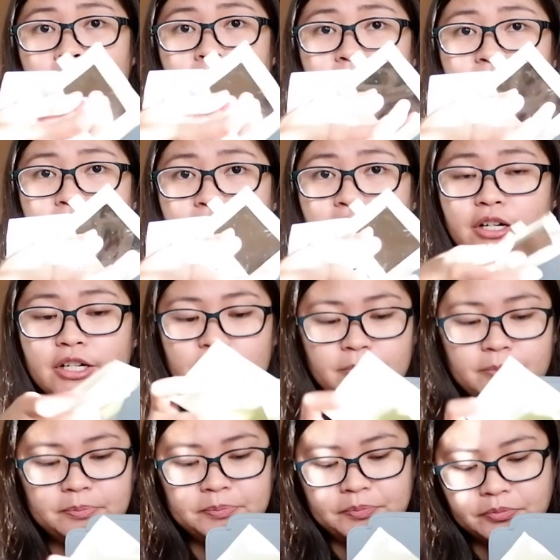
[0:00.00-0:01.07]

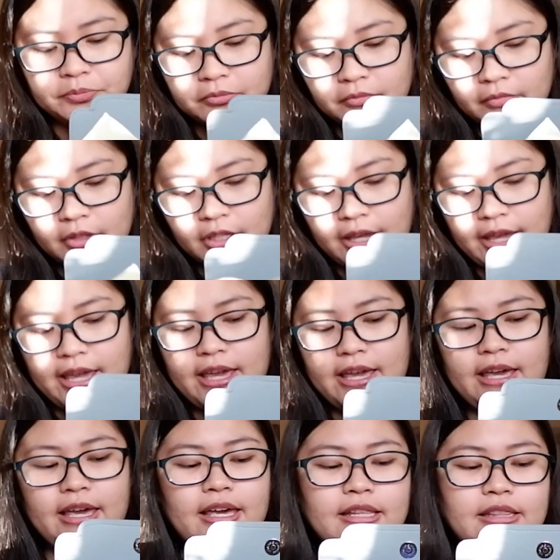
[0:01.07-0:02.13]
Mirror,
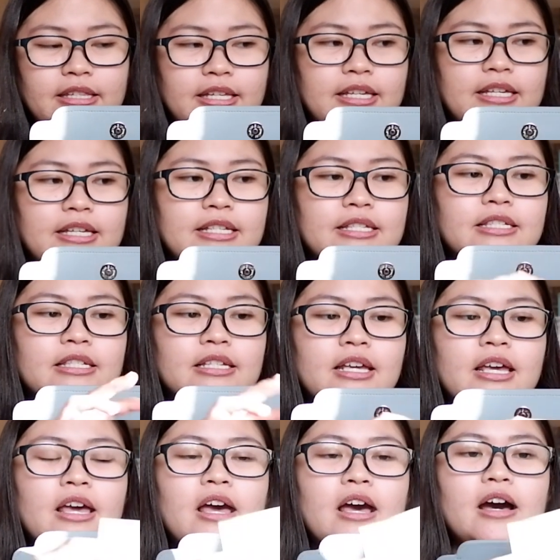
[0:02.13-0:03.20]
and this
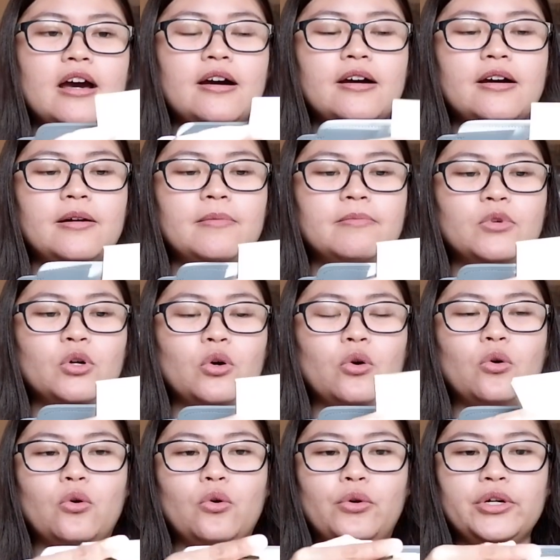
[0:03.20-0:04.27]

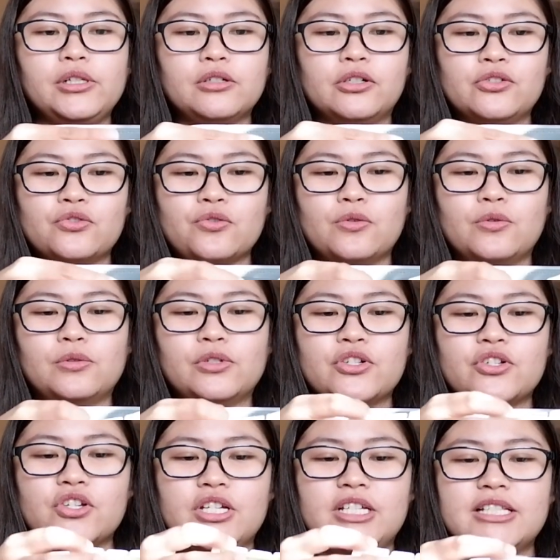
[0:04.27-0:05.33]
oil control
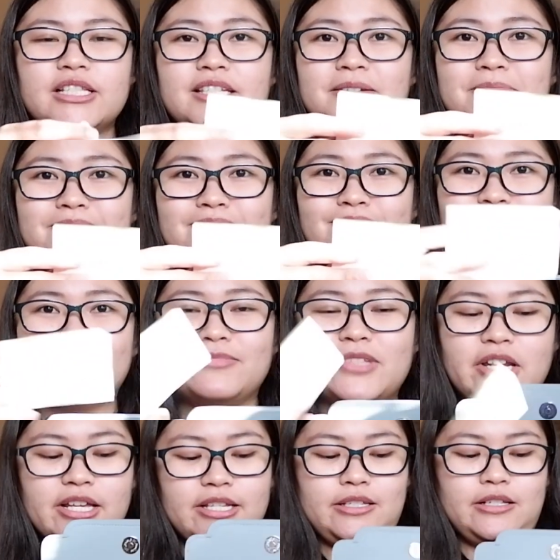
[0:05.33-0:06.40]
sheet
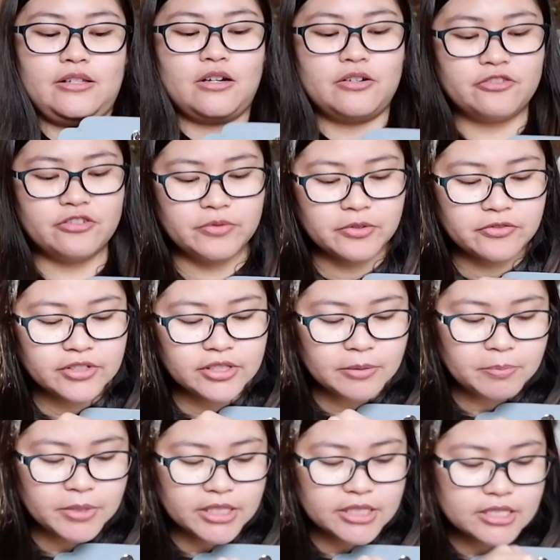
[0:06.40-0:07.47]
that I still got from the
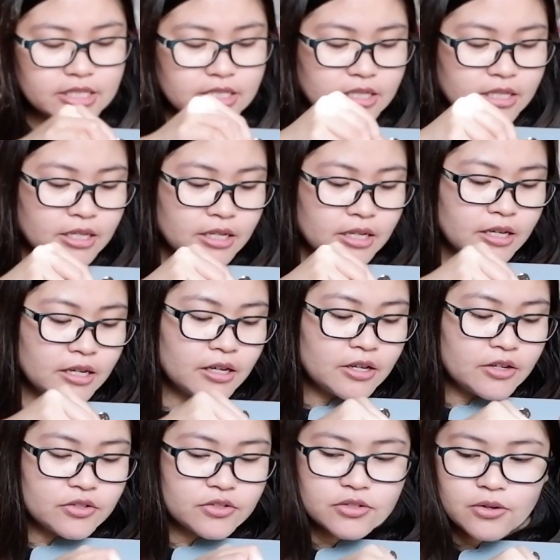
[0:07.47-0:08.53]
Philippines.
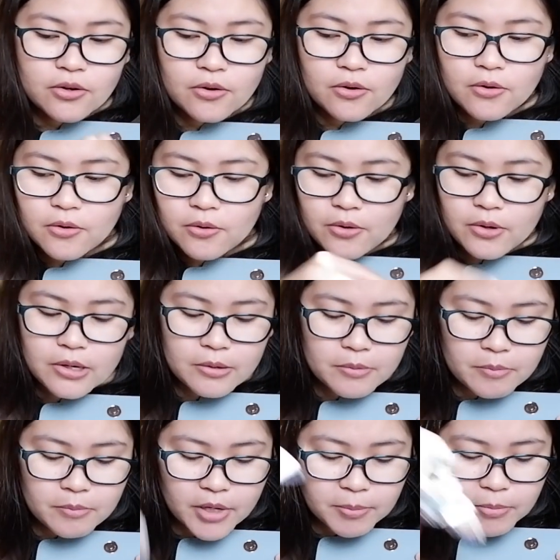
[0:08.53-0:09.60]
So
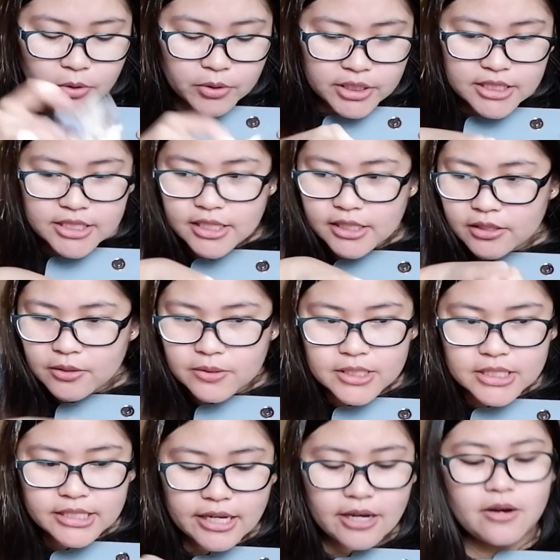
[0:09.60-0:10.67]
my ponytail
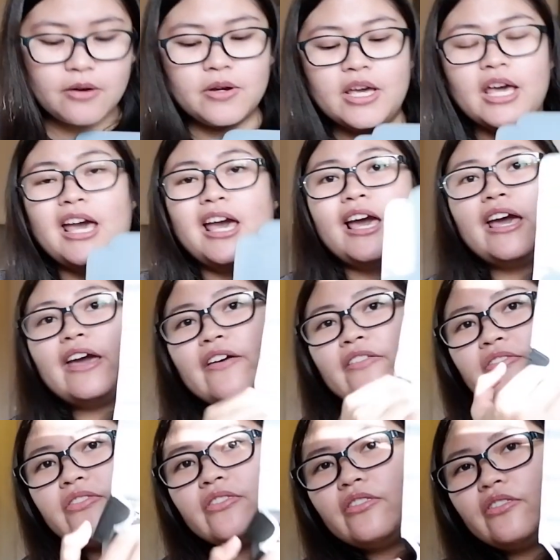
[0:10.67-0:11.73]
goes now,
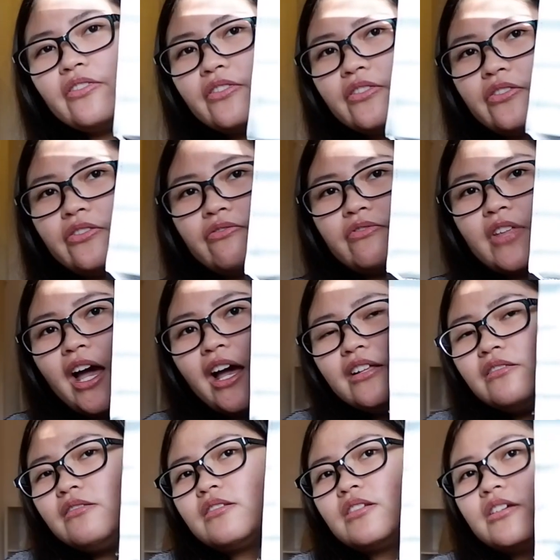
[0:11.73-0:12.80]
and
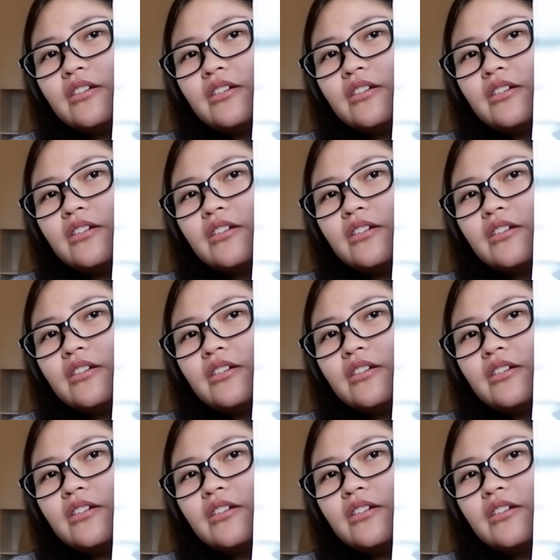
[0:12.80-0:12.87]
that